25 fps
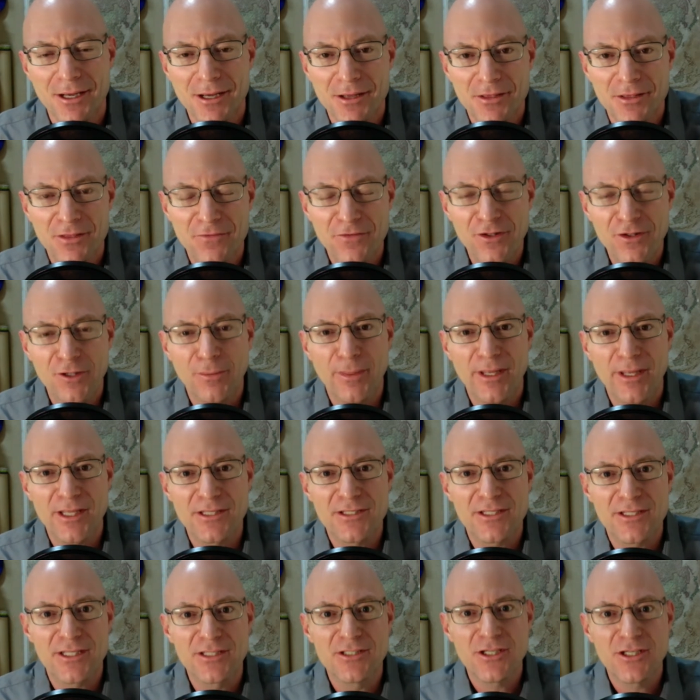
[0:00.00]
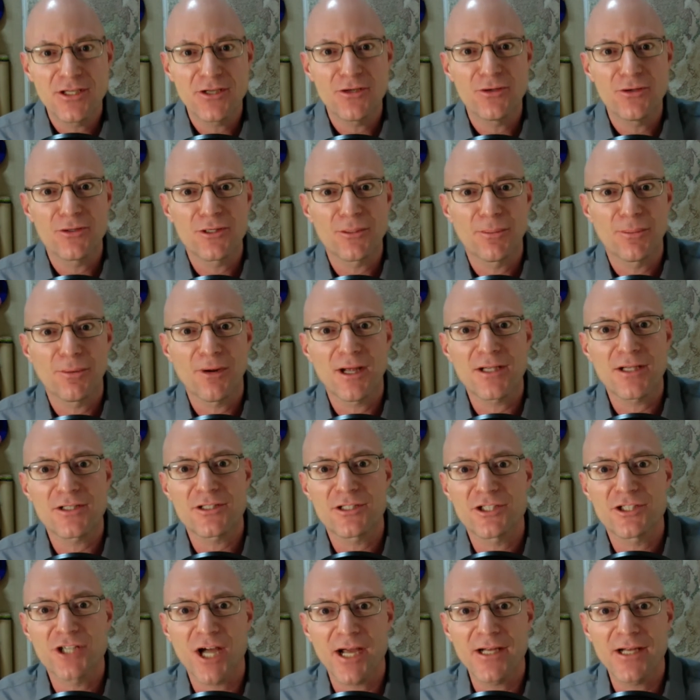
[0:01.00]
The Philippines continue to press
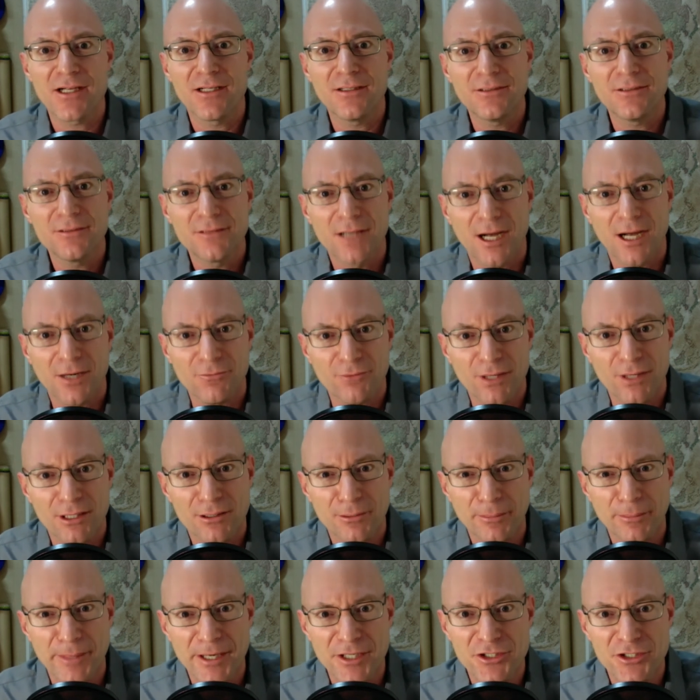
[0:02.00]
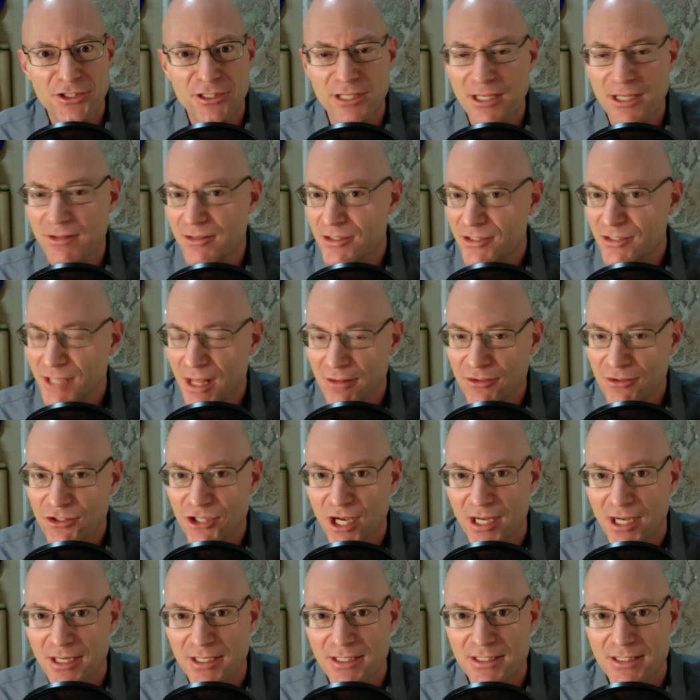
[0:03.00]
China on reclamation in the South
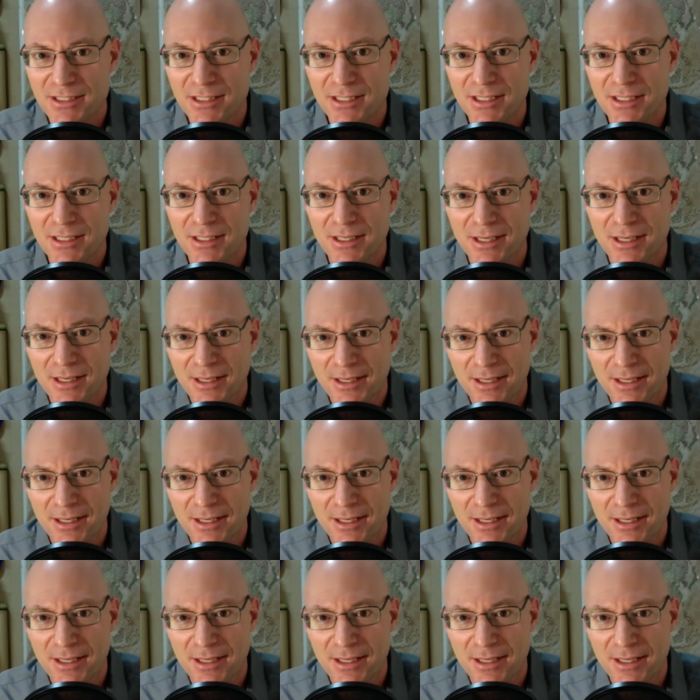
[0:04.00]
China Sea,